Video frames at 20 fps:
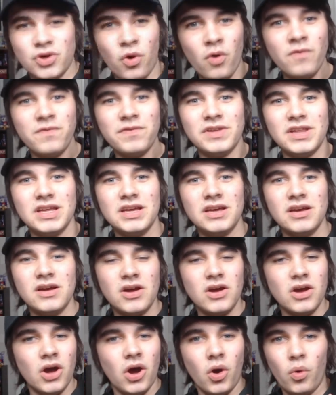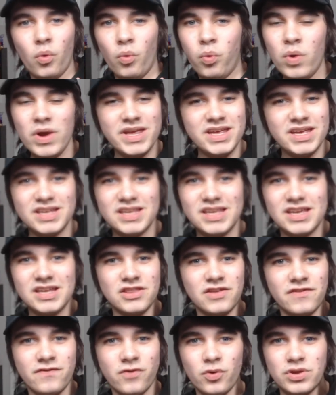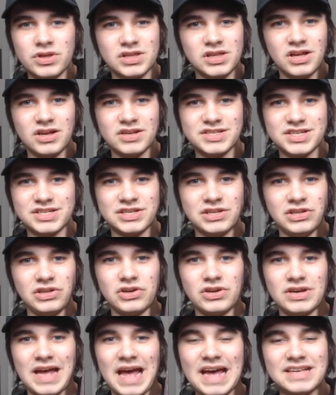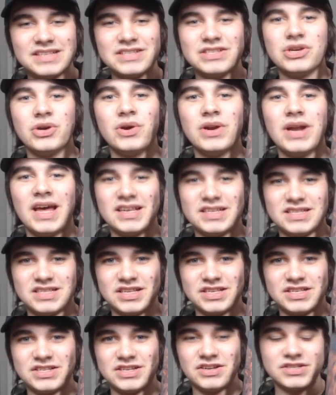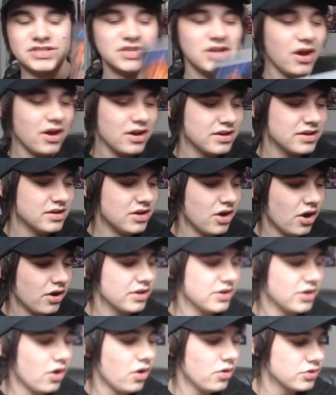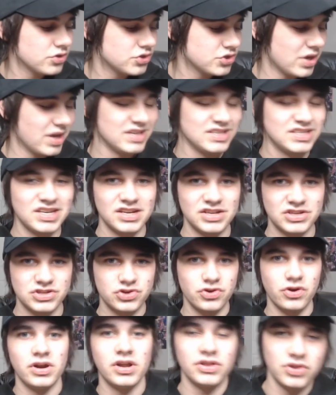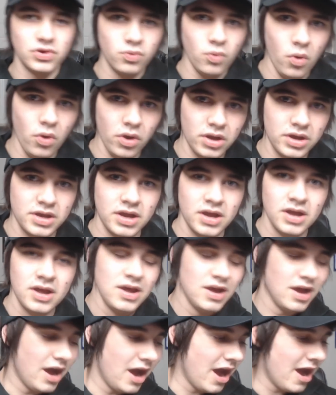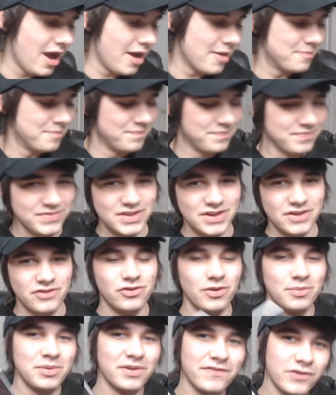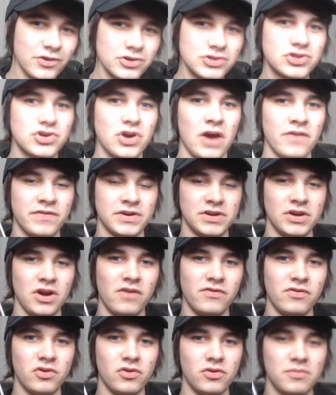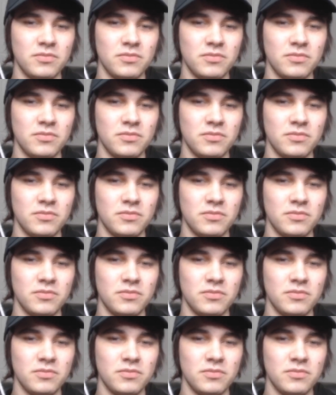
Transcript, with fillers: hopefully... we can get The Fourth Closet to look as good as this does. Not not at all trying to discredit the work um, from the first graphic novel